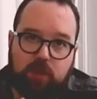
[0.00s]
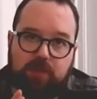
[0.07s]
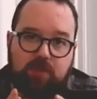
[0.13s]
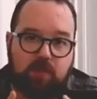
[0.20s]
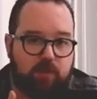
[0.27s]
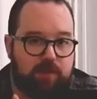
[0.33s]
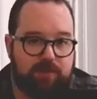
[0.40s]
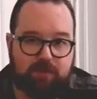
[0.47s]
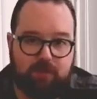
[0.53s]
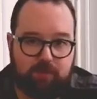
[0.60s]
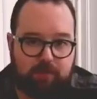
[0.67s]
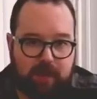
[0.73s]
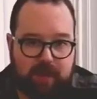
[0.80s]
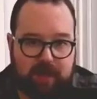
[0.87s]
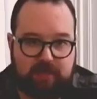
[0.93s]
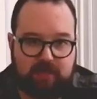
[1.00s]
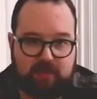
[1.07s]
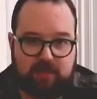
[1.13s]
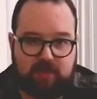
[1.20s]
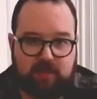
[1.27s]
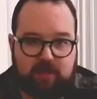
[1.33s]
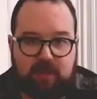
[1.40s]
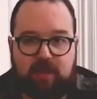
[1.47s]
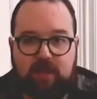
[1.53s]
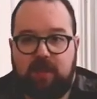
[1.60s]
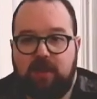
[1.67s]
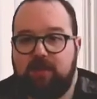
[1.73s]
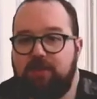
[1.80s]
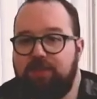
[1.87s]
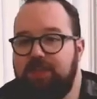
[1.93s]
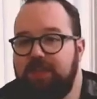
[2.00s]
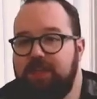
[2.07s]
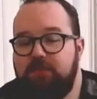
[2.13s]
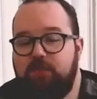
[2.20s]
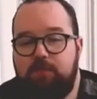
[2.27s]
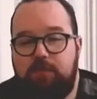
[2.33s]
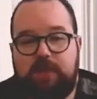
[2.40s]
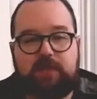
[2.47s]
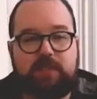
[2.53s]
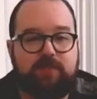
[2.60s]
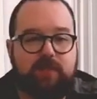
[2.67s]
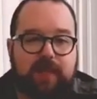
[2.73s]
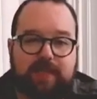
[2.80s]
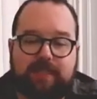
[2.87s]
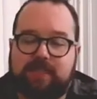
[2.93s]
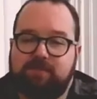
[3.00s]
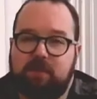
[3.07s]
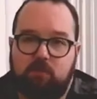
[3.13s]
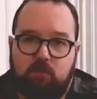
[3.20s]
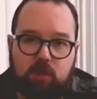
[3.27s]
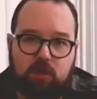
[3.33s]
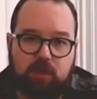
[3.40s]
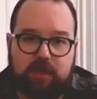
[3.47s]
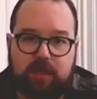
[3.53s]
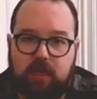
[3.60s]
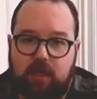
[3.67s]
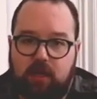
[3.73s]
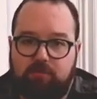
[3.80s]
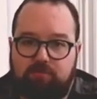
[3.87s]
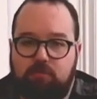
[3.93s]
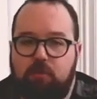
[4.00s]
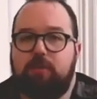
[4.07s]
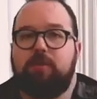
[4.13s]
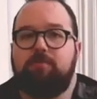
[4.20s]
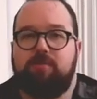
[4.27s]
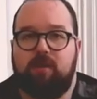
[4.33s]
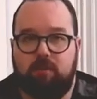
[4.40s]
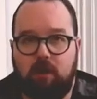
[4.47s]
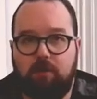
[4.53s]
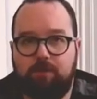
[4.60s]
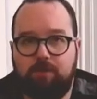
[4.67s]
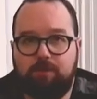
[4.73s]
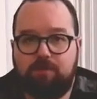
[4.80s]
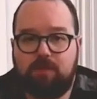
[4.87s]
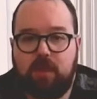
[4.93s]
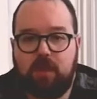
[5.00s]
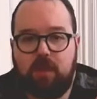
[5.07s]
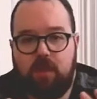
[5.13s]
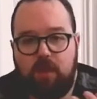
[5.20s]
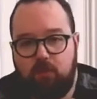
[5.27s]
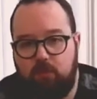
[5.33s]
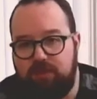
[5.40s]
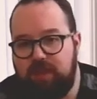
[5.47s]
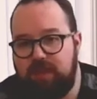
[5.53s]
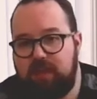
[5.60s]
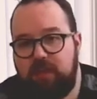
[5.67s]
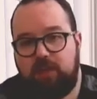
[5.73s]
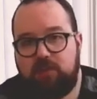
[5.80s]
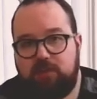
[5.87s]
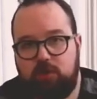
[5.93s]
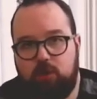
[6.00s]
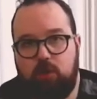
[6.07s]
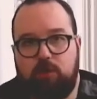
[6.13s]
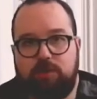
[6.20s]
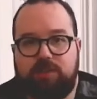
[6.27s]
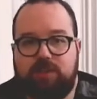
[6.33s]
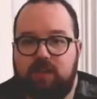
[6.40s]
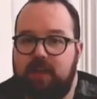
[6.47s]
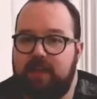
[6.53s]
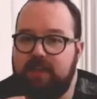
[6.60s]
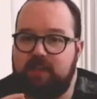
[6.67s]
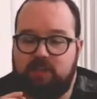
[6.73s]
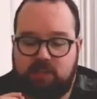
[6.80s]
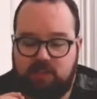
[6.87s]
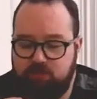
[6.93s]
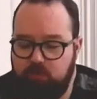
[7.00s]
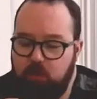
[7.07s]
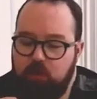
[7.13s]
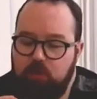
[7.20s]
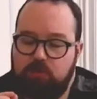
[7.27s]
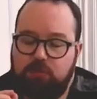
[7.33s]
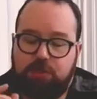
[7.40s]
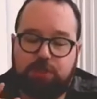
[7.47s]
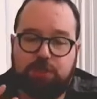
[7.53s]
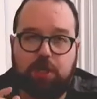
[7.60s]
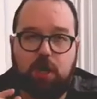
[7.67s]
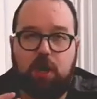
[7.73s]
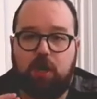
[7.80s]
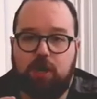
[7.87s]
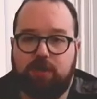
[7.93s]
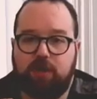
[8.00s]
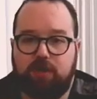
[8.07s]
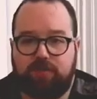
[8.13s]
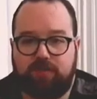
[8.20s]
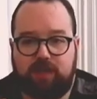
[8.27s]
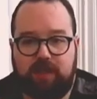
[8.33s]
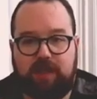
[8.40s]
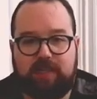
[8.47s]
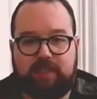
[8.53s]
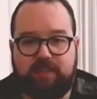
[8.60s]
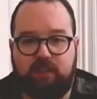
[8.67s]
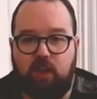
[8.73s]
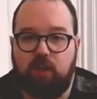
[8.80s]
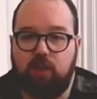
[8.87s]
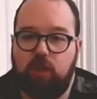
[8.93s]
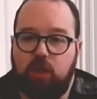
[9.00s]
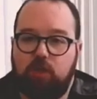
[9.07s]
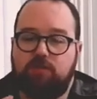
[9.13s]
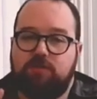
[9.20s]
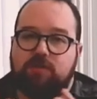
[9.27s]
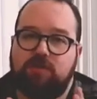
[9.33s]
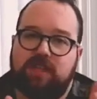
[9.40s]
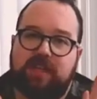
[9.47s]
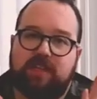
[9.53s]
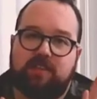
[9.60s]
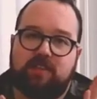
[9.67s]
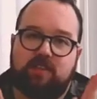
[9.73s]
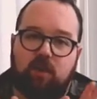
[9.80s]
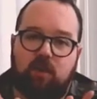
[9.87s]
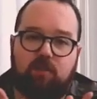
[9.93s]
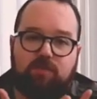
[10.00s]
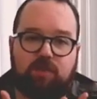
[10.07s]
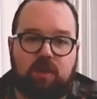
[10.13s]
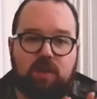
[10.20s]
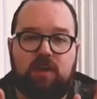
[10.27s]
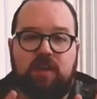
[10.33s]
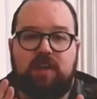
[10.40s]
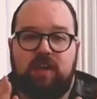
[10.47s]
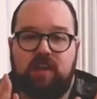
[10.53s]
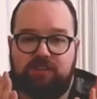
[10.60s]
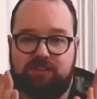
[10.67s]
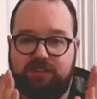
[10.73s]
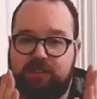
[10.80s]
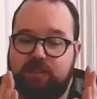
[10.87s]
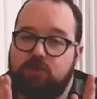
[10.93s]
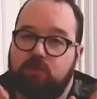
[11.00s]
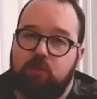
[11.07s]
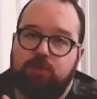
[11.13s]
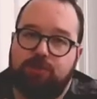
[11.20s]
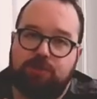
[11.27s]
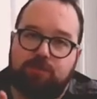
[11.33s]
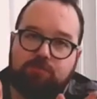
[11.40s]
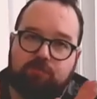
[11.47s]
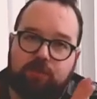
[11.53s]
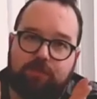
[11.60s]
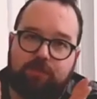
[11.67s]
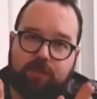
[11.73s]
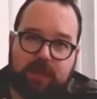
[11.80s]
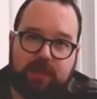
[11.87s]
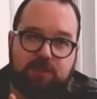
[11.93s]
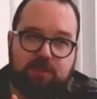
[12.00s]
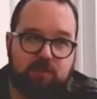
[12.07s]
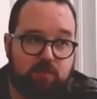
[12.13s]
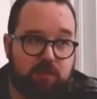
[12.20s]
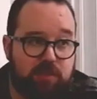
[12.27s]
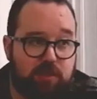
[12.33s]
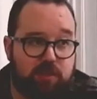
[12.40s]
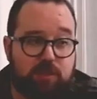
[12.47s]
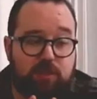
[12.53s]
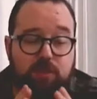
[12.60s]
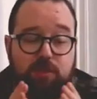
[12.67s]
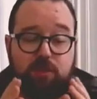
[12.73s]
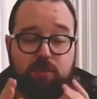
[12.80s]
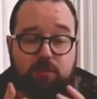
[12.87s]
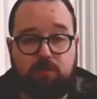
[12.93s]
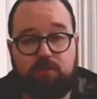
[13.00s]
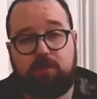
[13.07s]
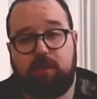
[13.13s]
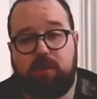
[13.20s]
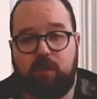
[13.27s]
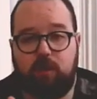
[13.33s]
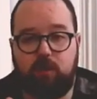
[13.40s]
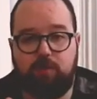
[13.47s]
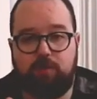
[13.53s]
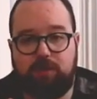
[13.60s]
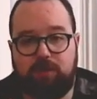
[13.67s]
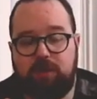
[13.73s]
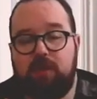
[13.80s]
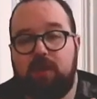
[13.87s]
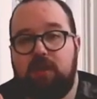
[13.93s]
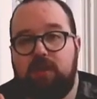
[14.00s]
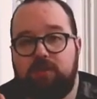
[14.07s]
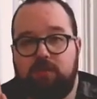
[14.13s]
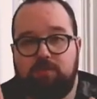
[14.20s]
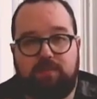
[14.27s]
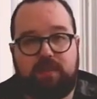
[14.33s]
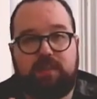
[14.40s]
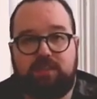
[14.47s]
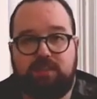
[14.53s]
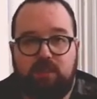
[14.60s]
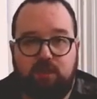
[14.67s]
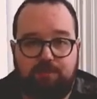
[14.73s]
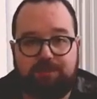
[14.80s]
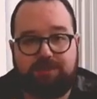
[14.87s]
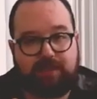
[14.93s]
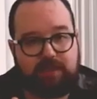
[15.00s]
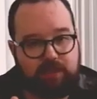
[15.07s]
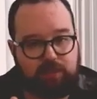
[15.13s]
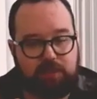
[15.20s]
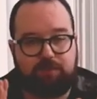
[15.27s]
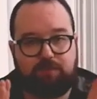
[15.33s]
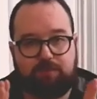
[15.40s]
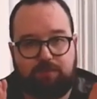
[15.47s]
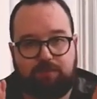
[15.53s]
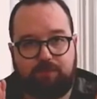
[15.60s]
window into the past. Think of a piece of academic work like a broken mirror, with each source a small shard of glass that alone tends to offer a distorted reflection which is hugely open to misinterpretation.